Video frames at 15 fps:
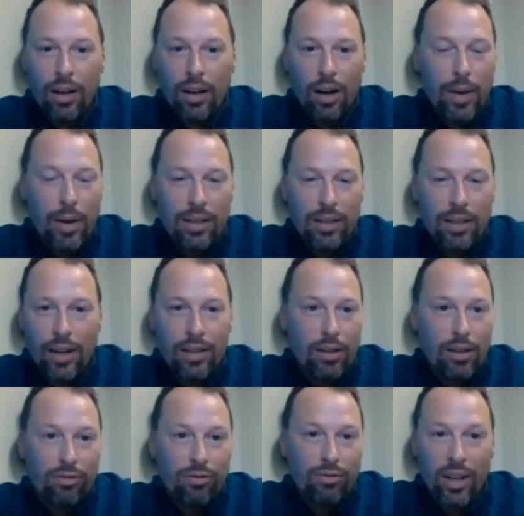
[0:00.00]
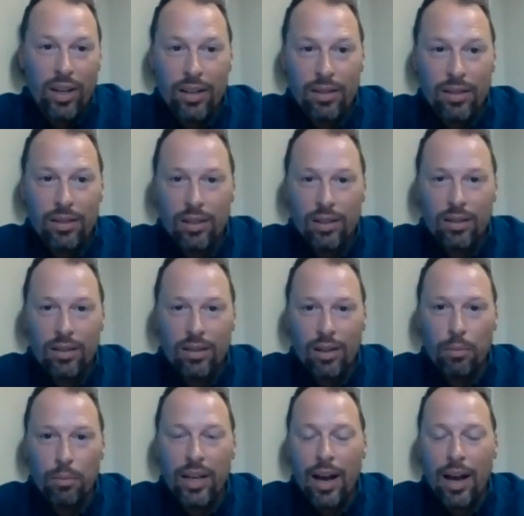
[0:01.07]
our past clients, our friends, and just, you
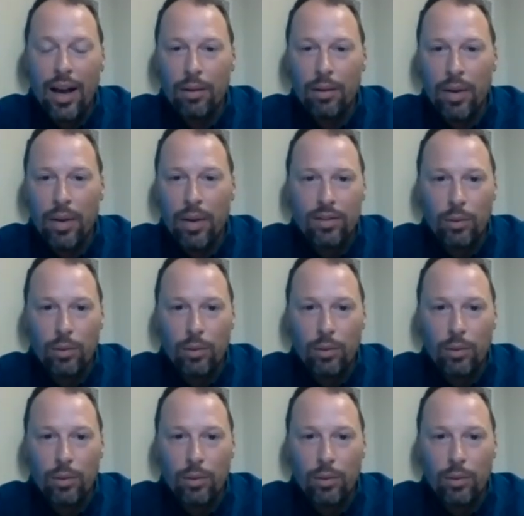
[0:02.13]
know, being out and about.